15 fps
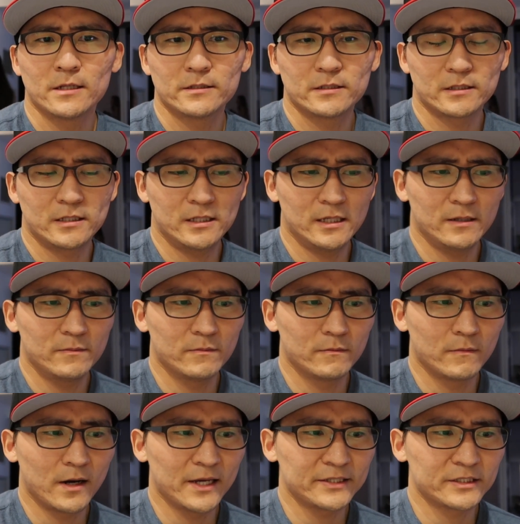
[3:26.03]
to
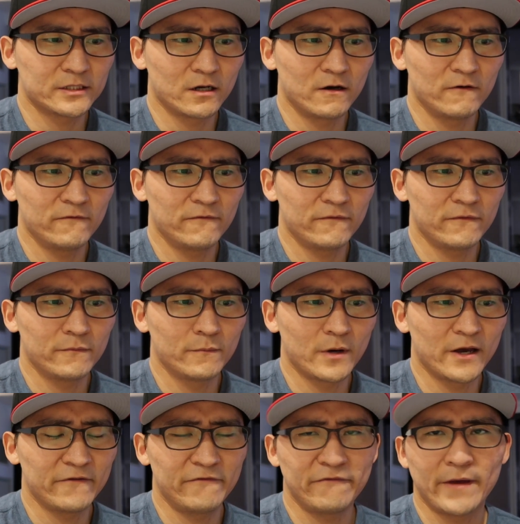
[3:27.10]
keep myself,
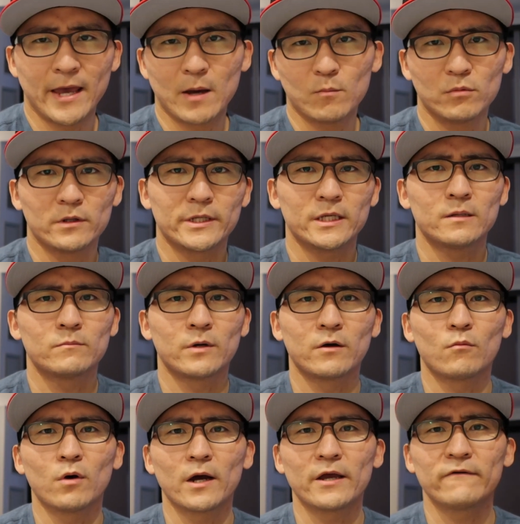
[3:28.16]
my family, my
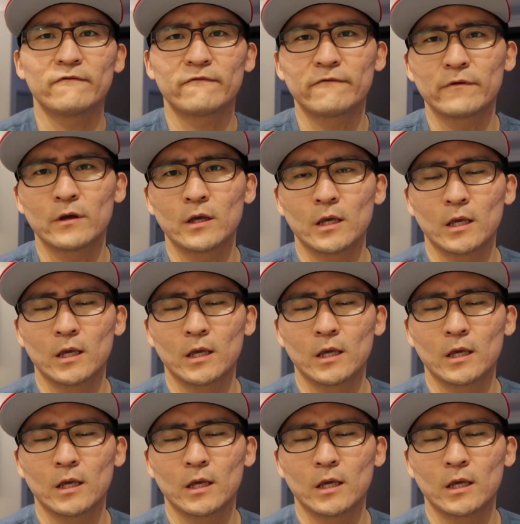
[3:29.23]
wife,